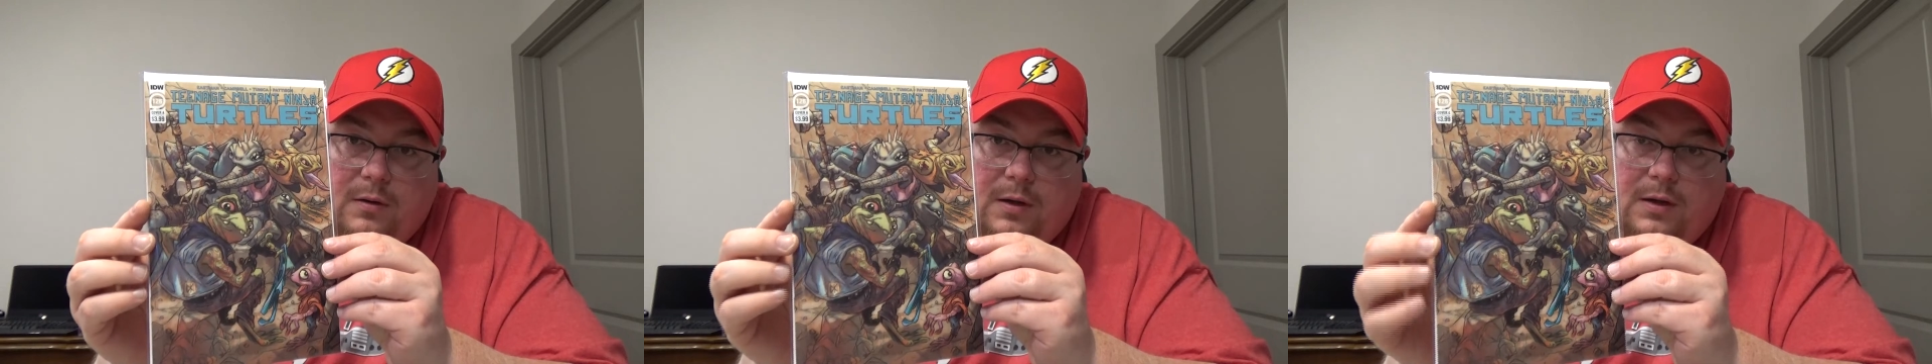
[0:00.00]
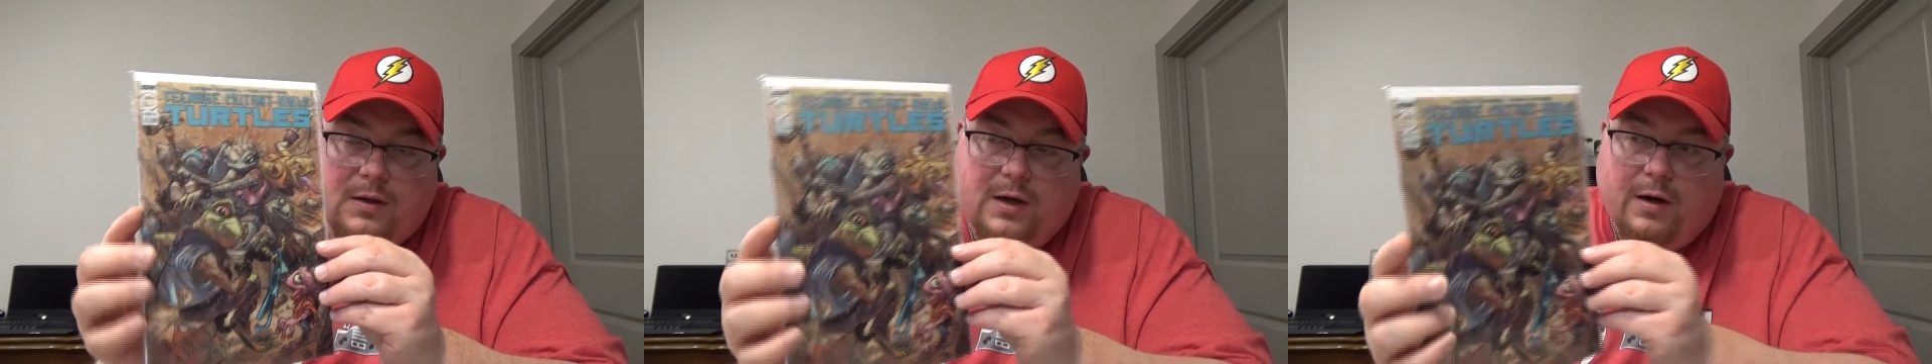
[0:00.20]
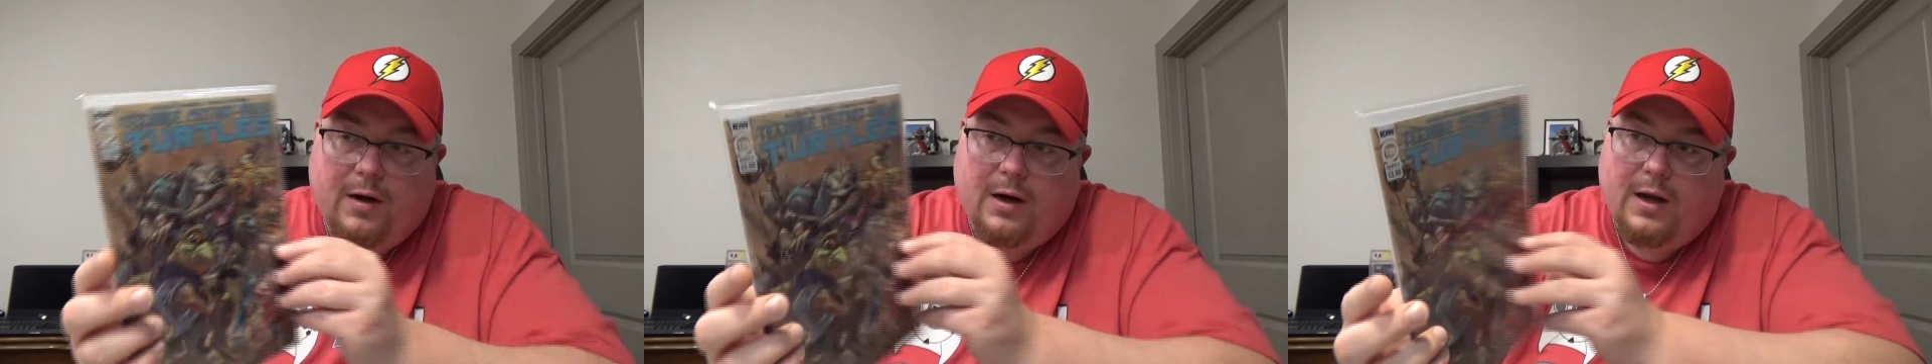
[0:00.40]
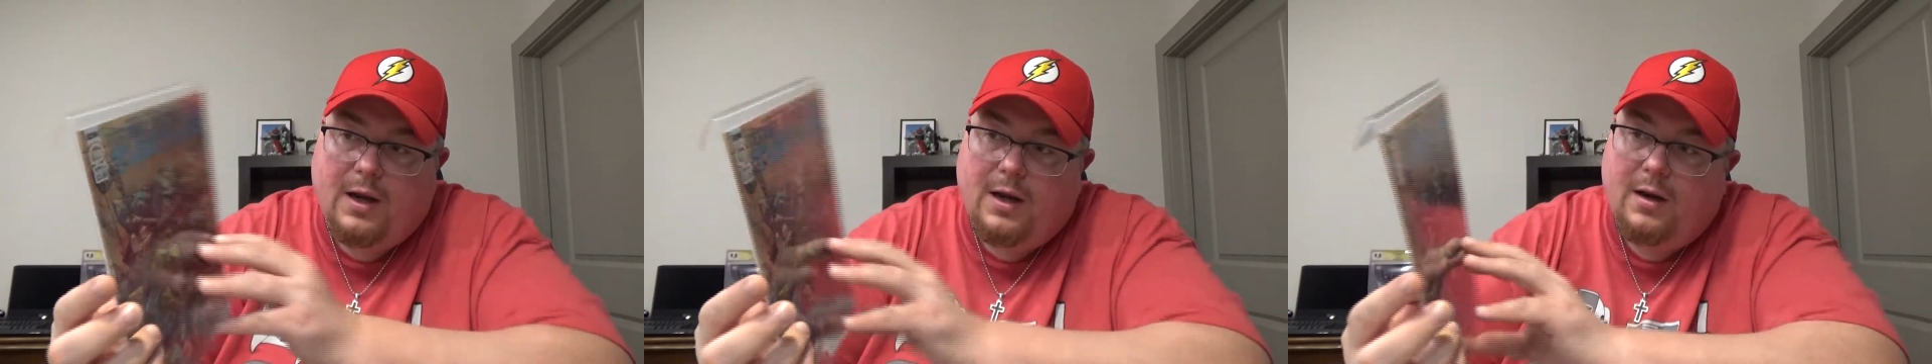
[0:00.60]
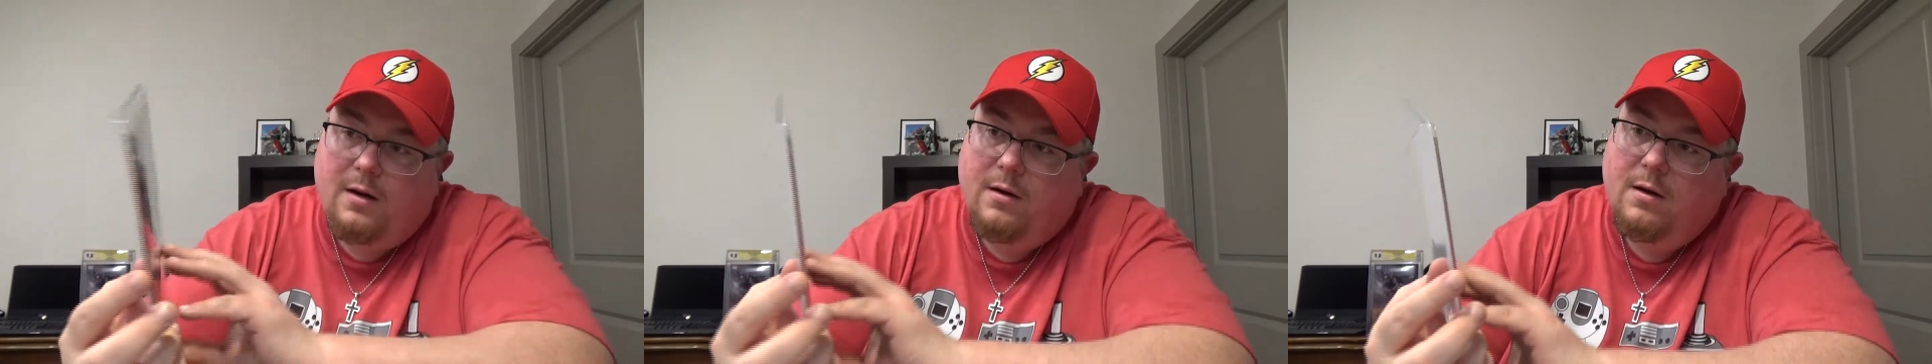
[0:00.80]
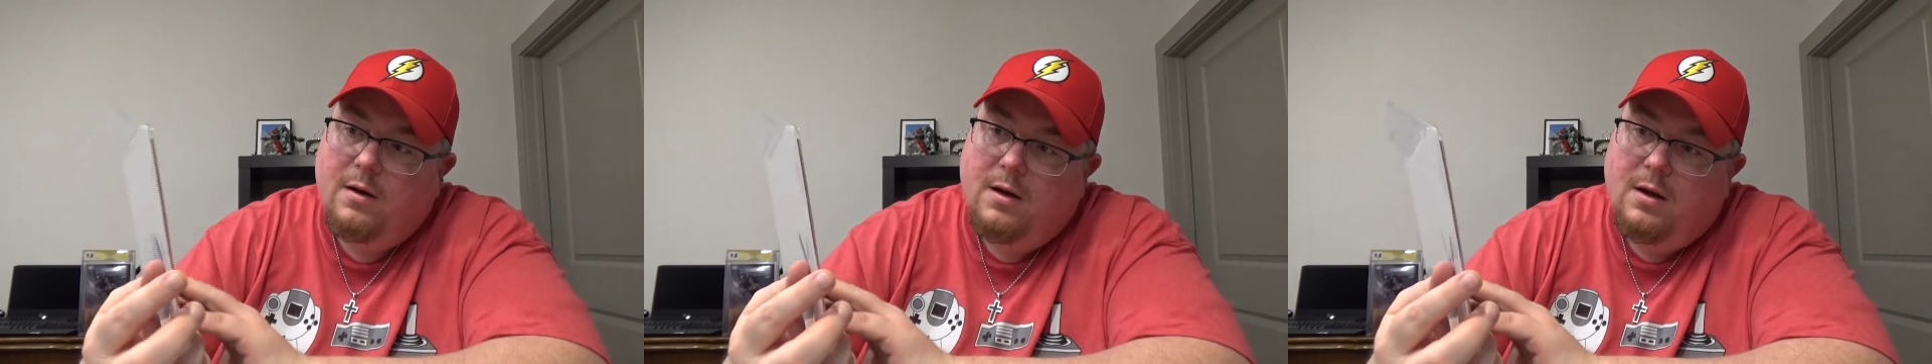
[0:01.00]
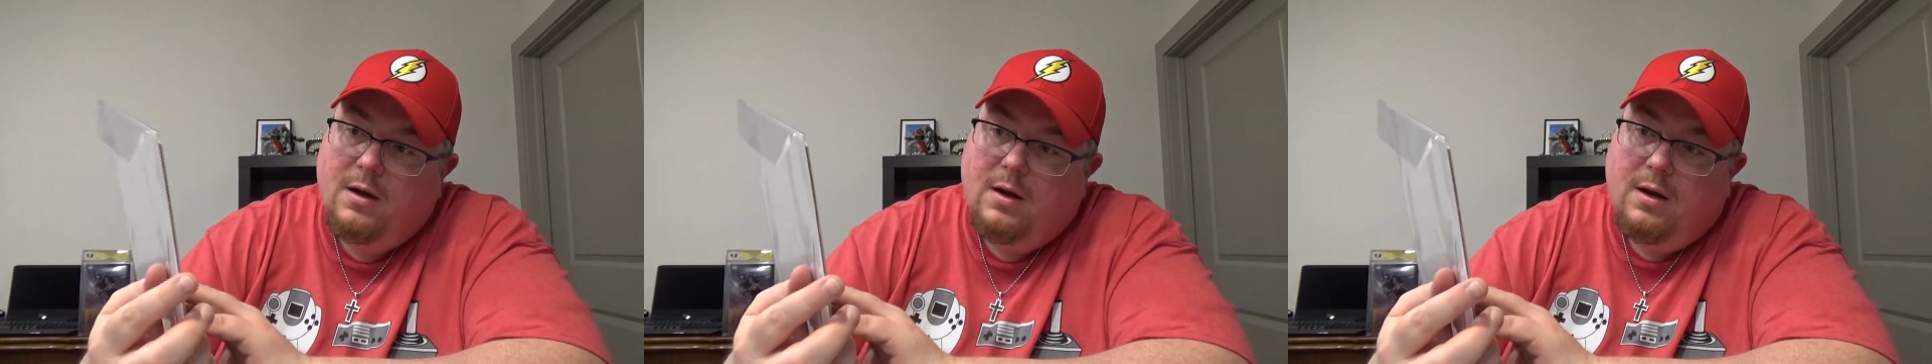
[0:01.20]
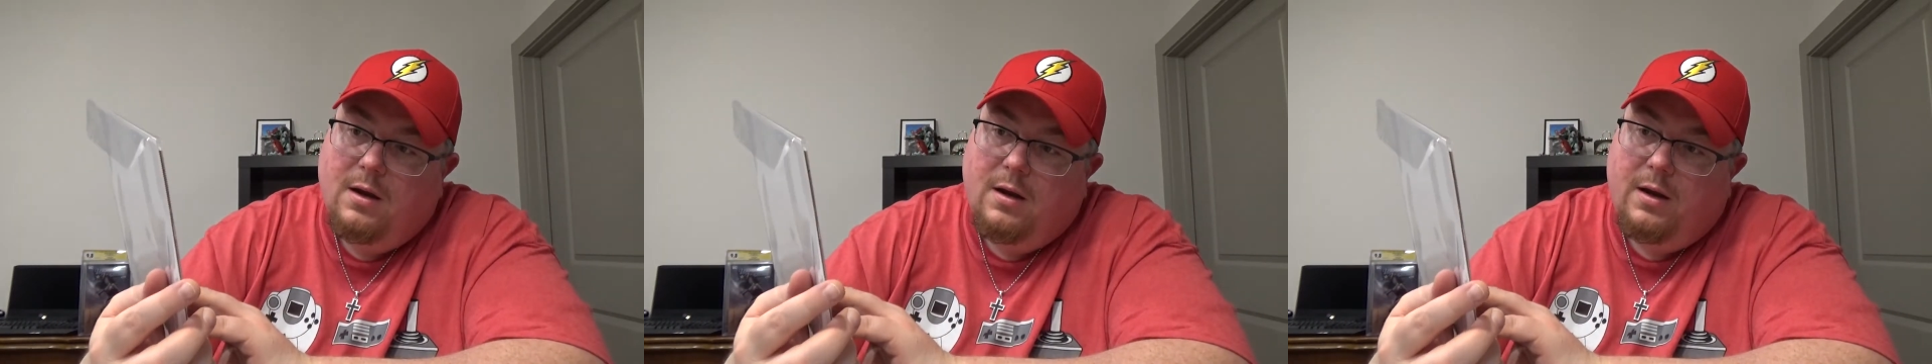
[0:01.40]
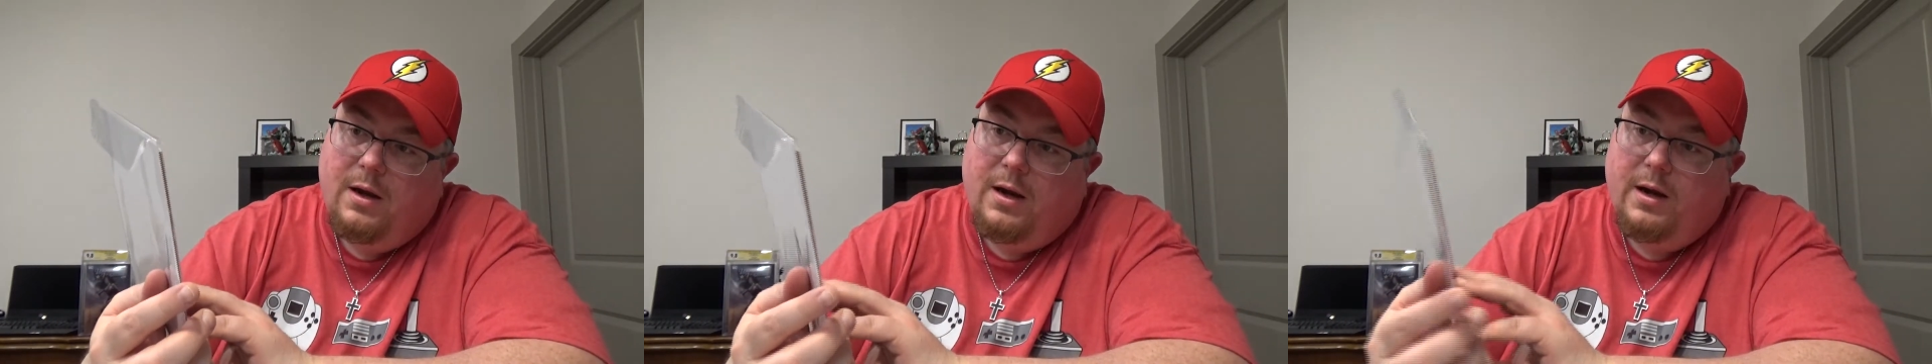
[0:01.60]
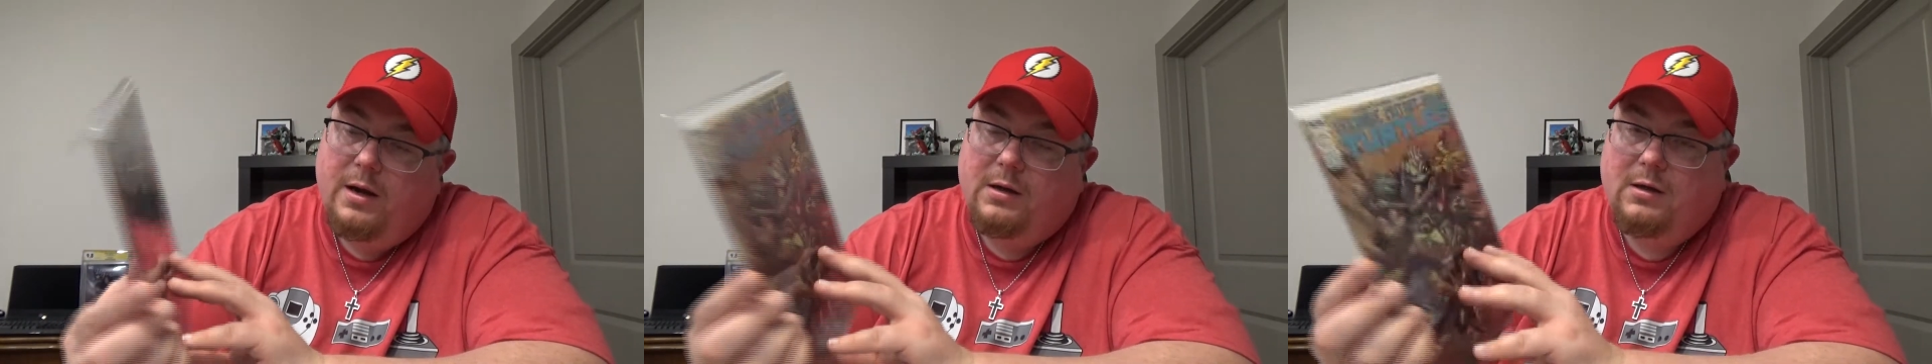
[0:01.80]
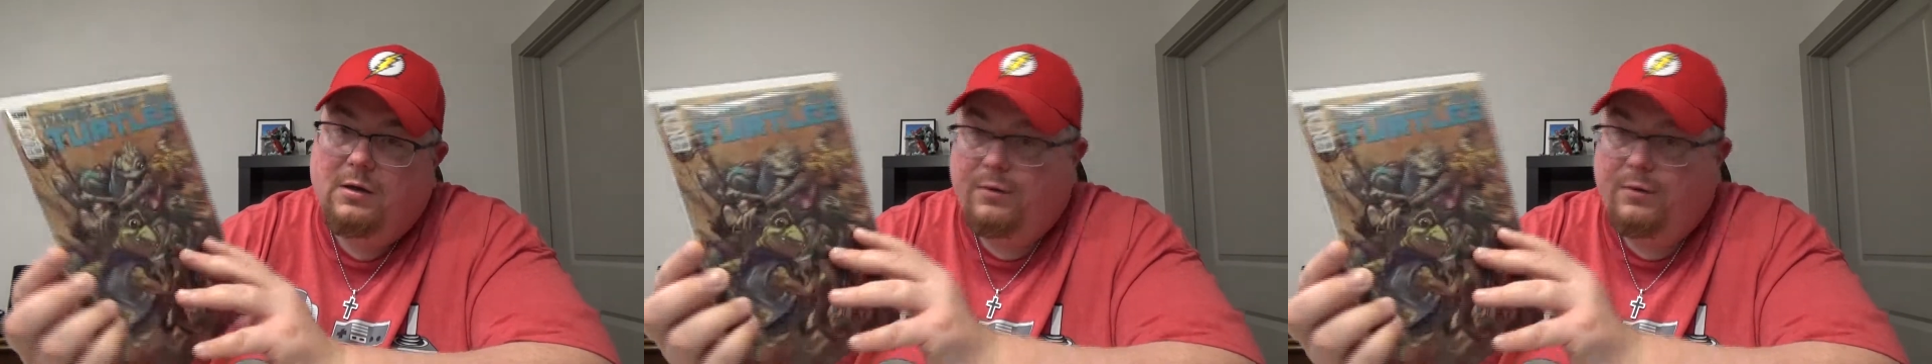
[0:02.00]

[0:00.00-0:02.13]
because there again, it's